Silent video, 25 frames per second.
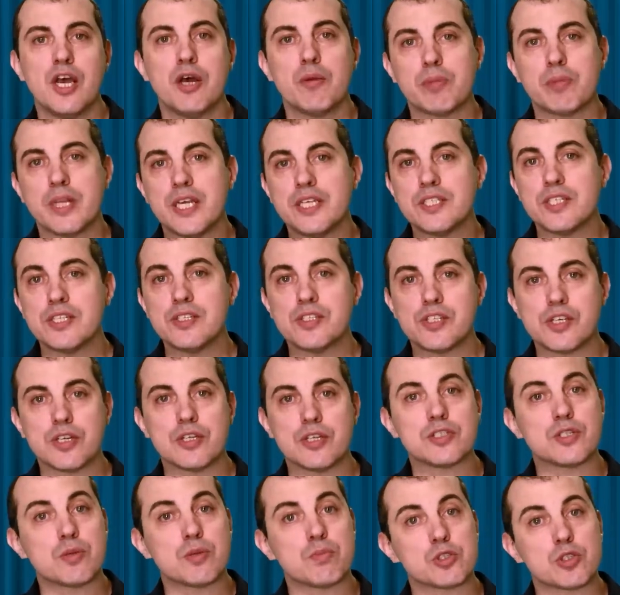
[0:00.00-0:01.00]
please
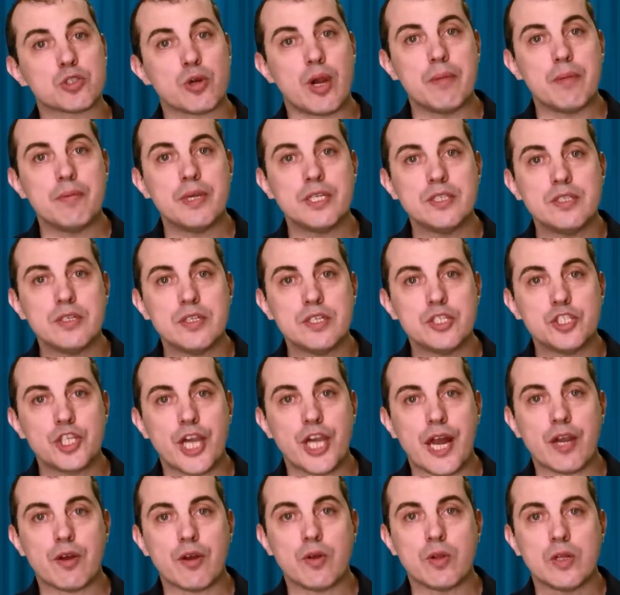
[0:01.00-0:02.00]
consider subscribing to the
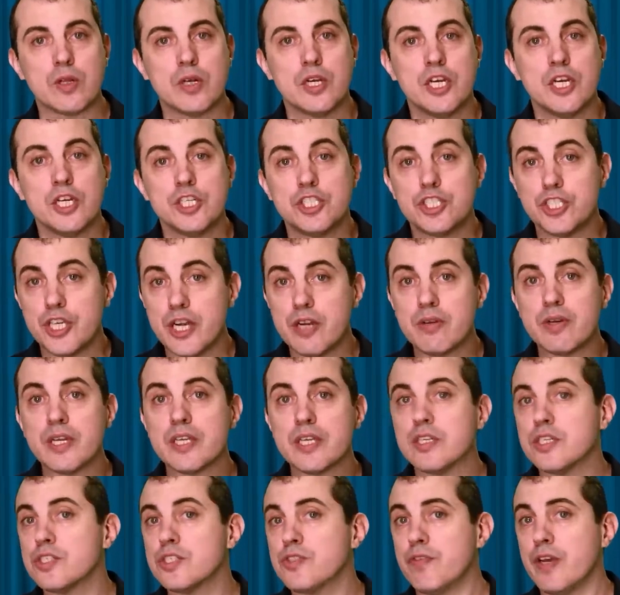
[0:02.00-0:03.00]
channel,
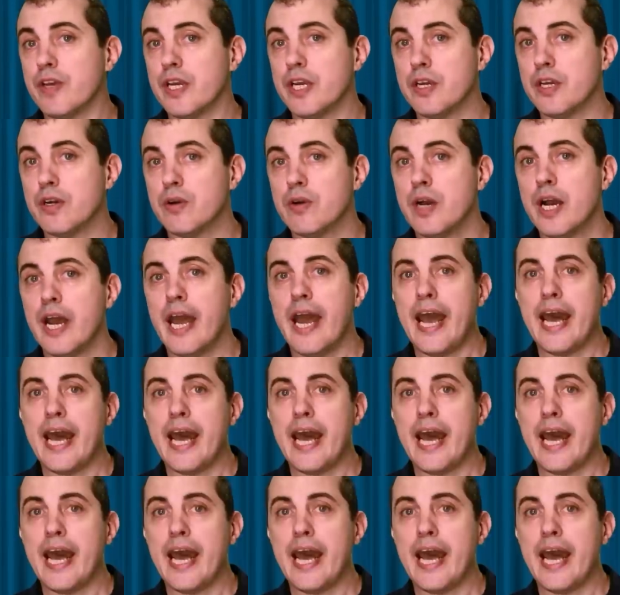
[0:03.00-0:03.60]
sharing this video,